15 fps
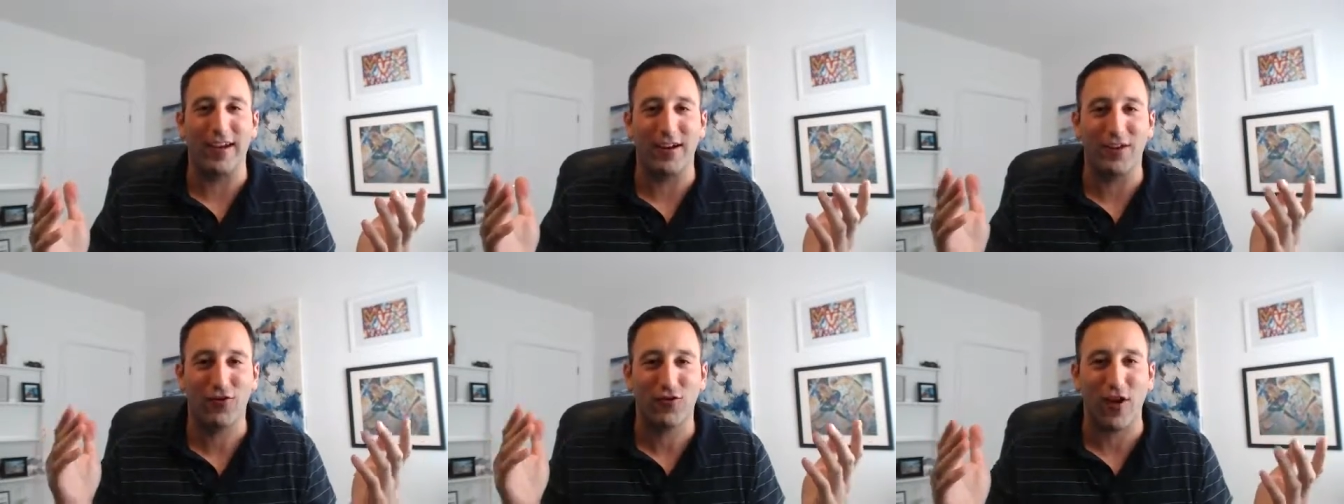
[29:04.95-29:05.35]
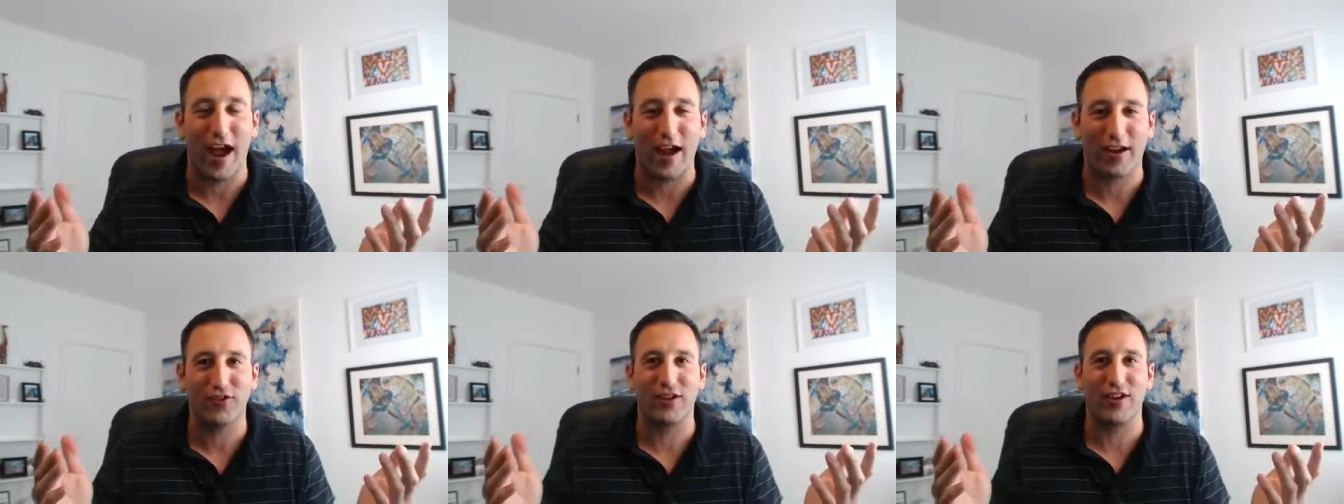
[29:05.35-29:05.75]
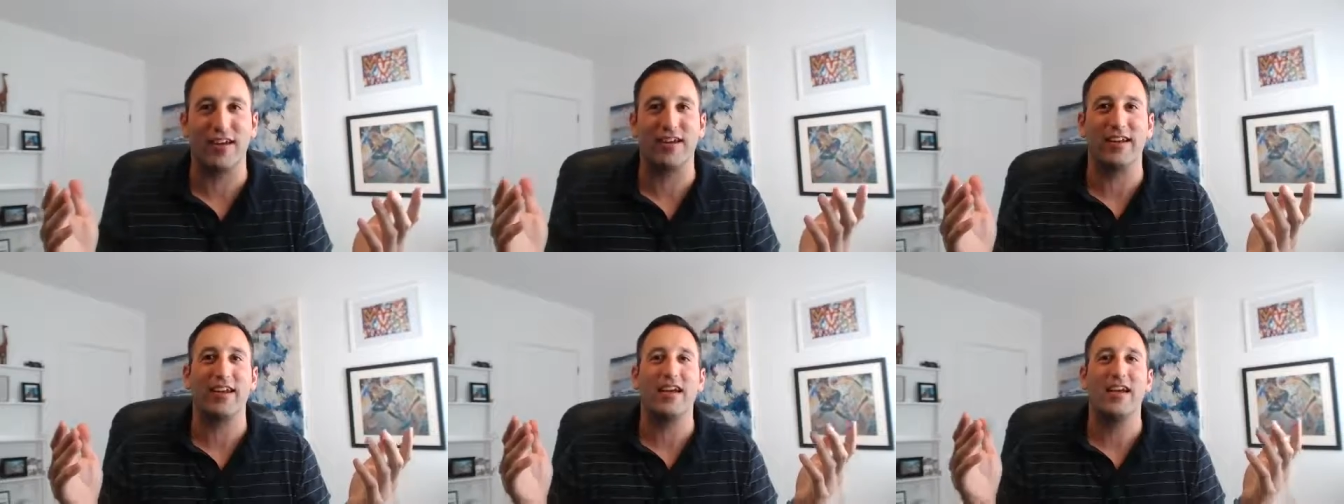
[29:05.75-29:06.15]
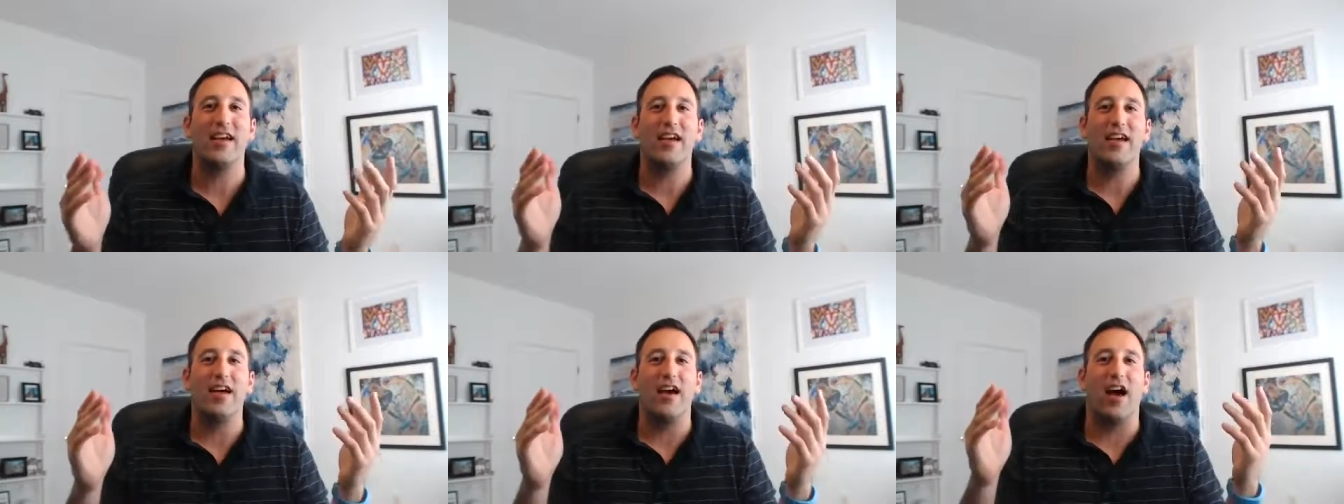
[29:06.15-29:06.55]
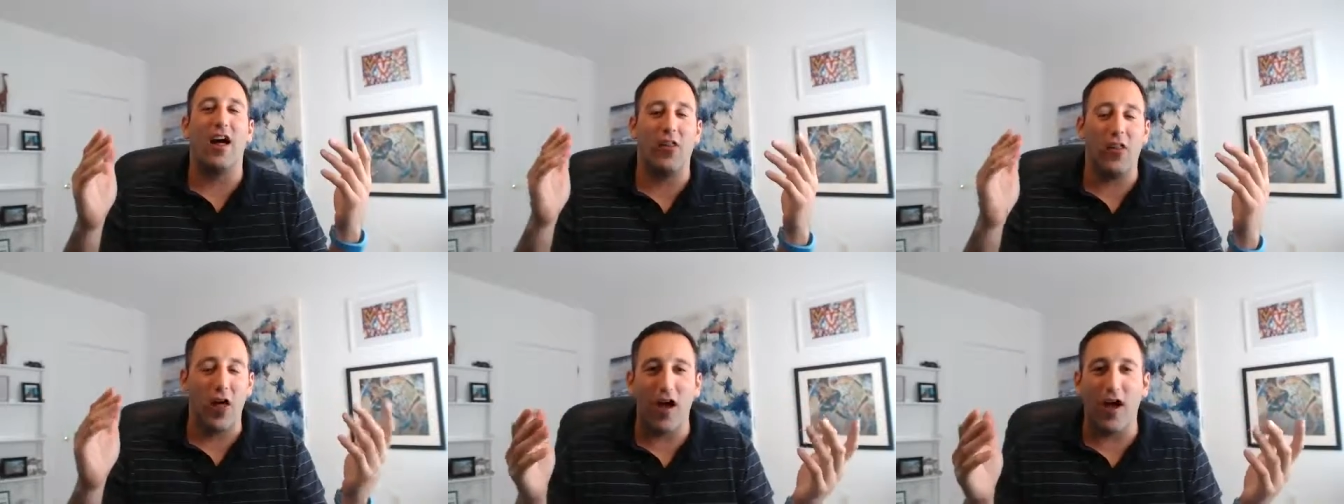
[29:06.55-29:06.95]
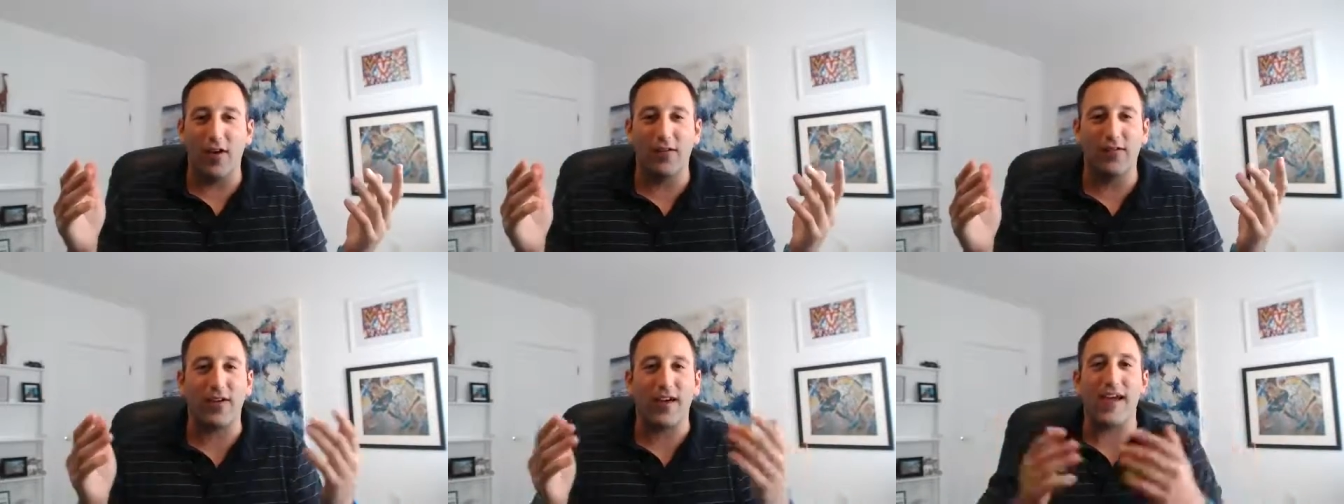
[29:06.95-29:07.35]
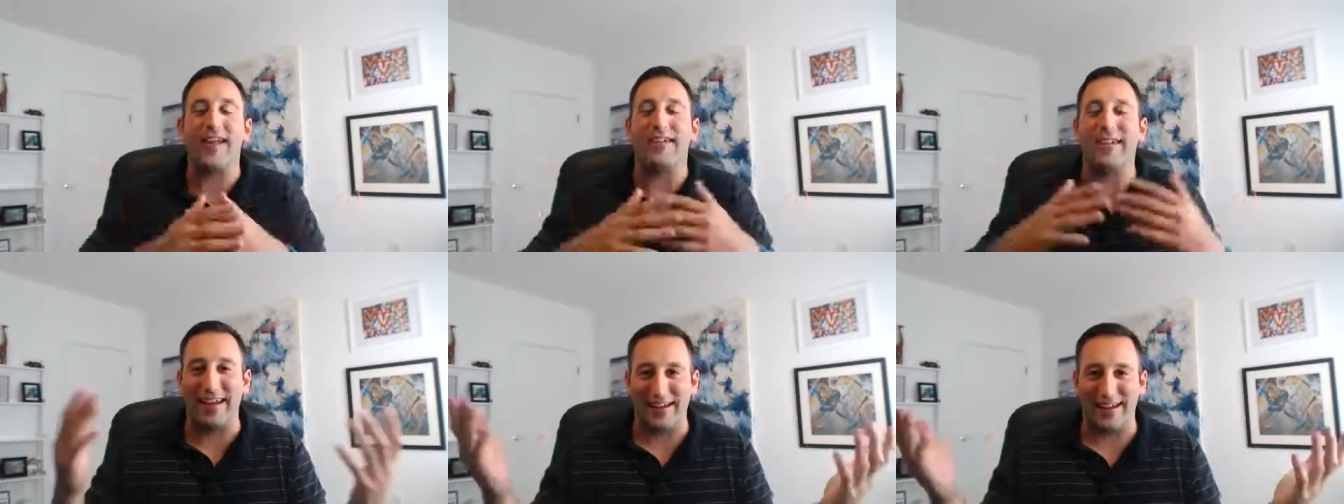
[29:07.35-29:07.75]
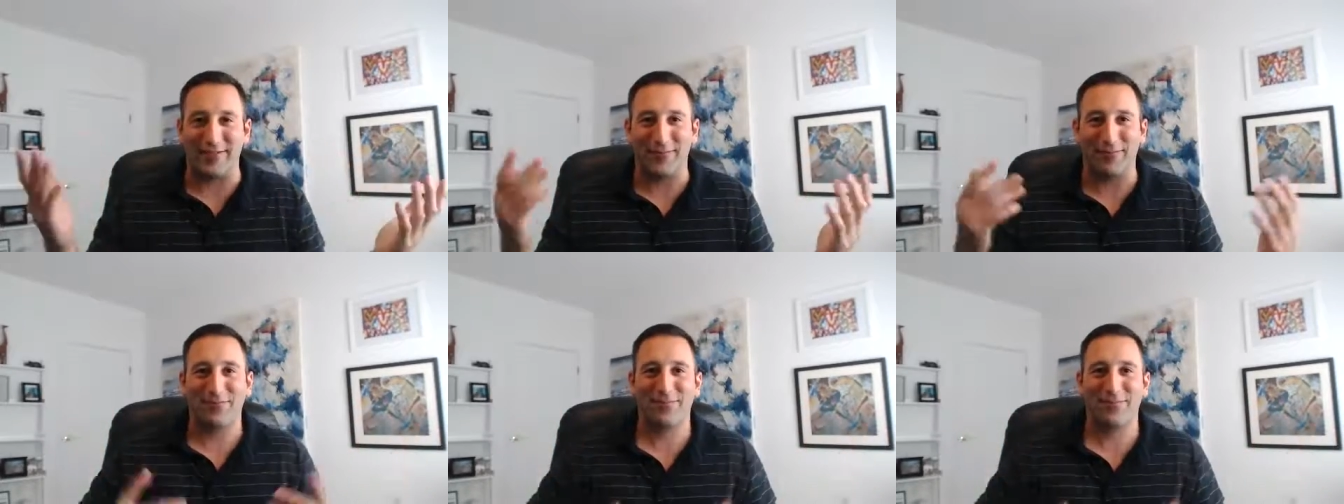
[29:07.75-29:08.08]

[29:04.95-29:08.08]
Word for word: in attraction, love, and dating?